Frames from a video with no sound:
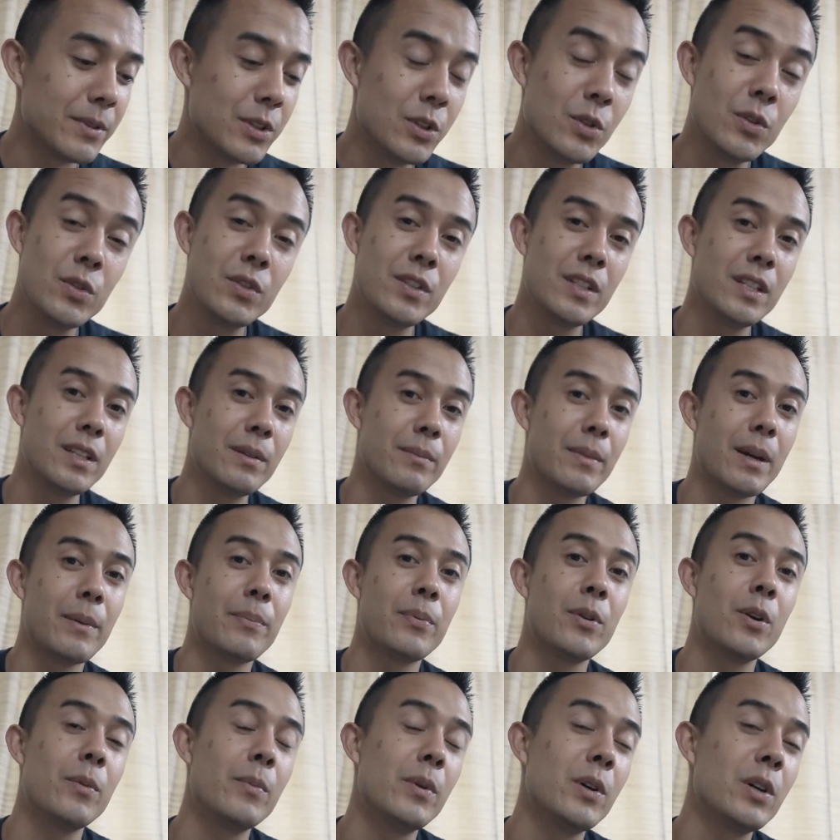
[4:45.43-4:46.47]
using my
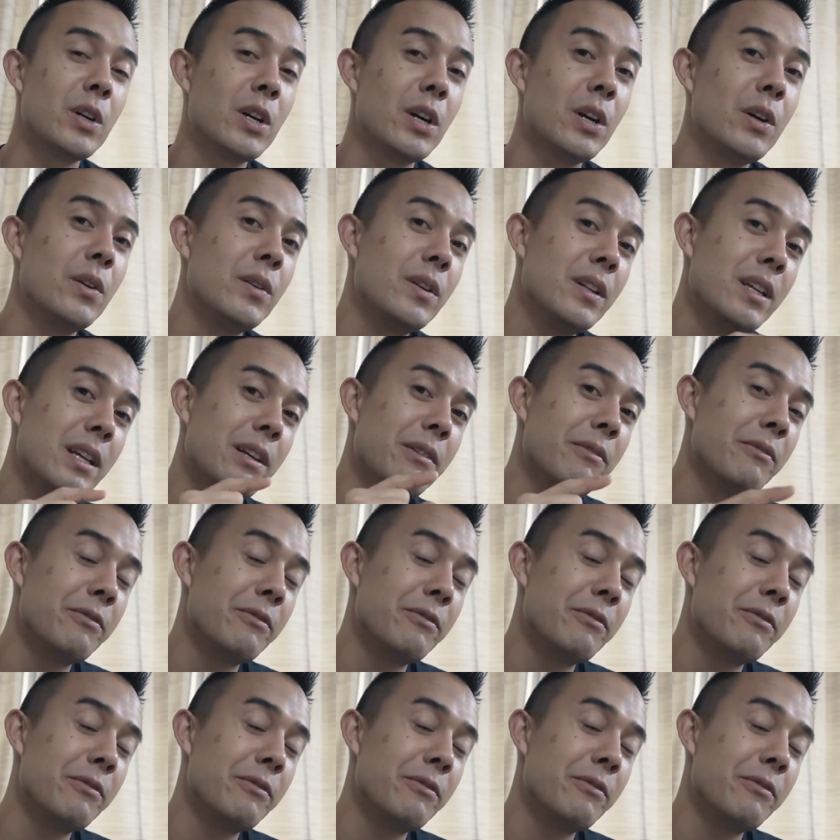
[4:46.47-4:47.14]
promo code